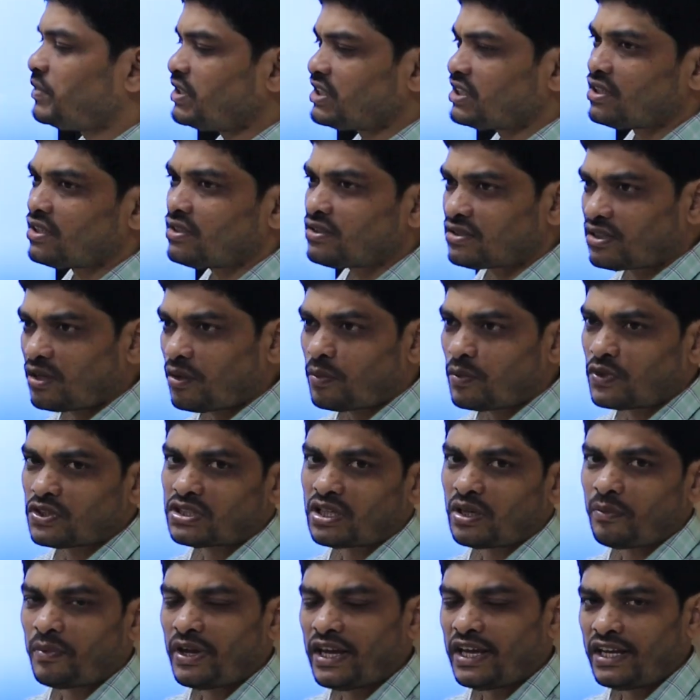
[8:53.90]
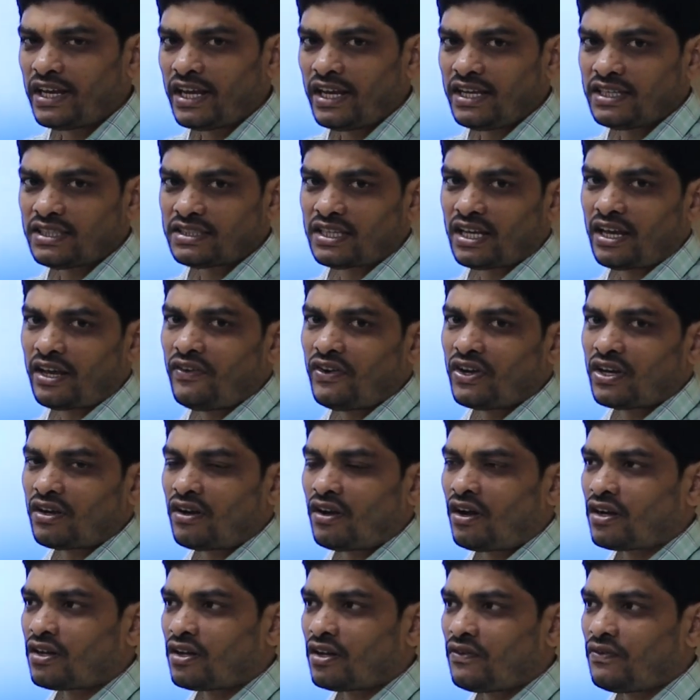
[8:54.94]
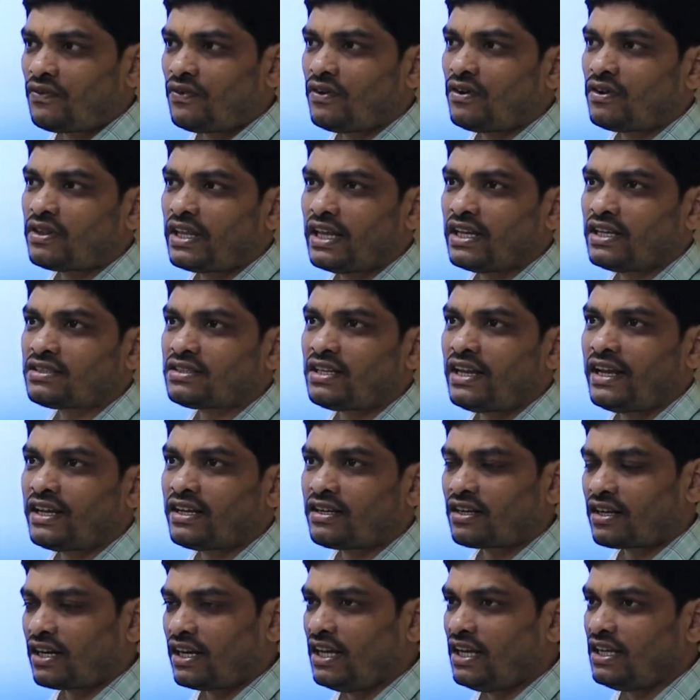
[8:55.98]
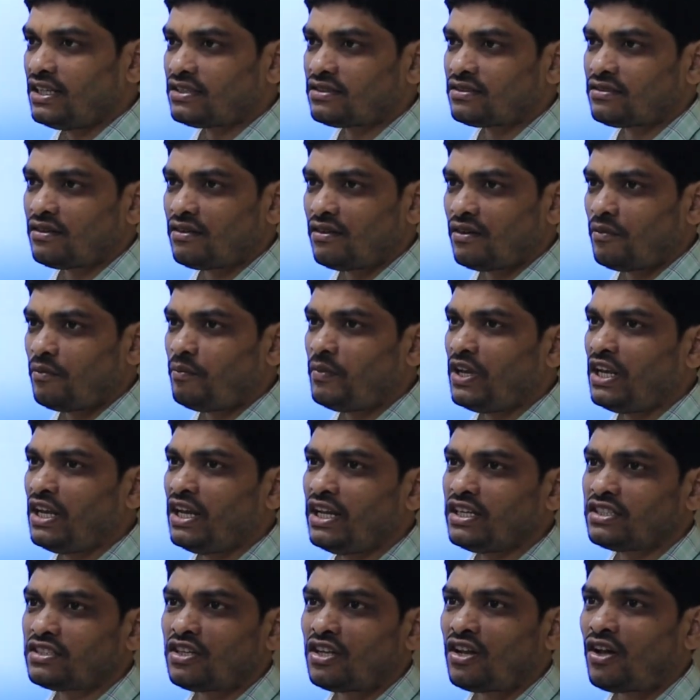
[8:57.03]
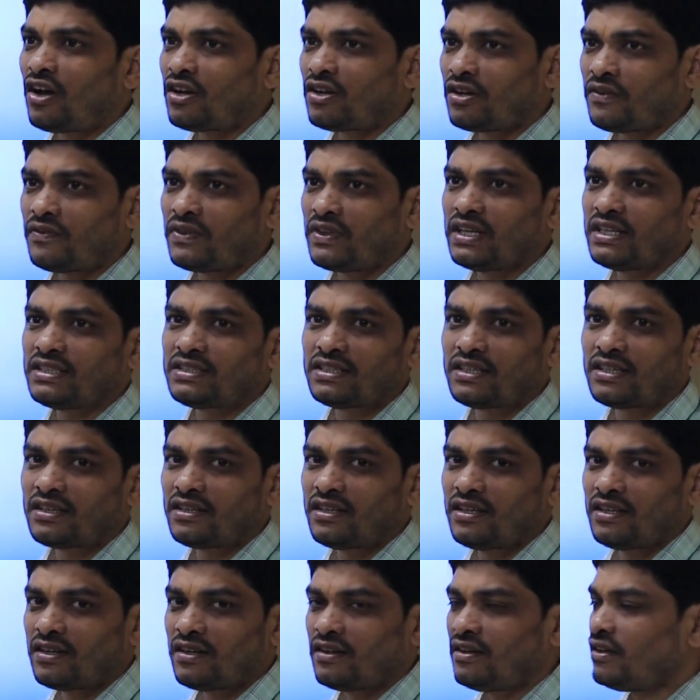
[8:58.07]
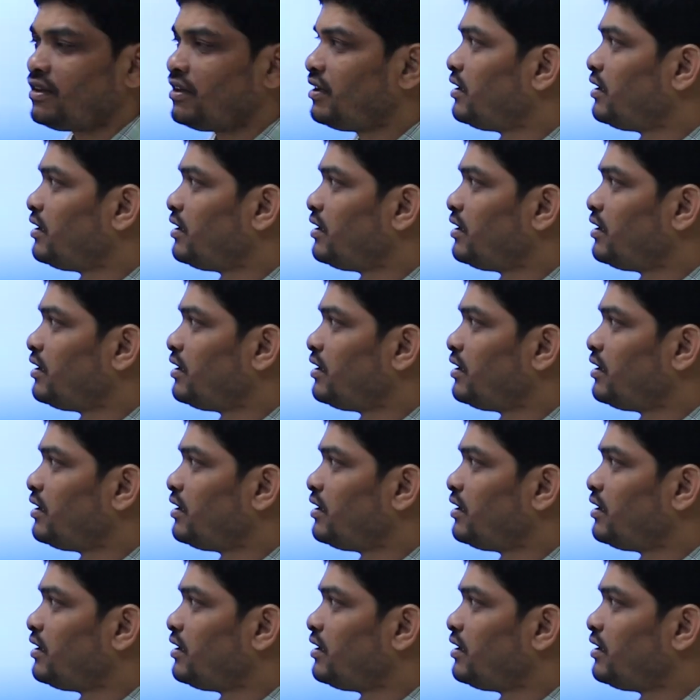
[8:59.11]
Means suppose some area is having lot of things like trees, buildings, lot of things are there.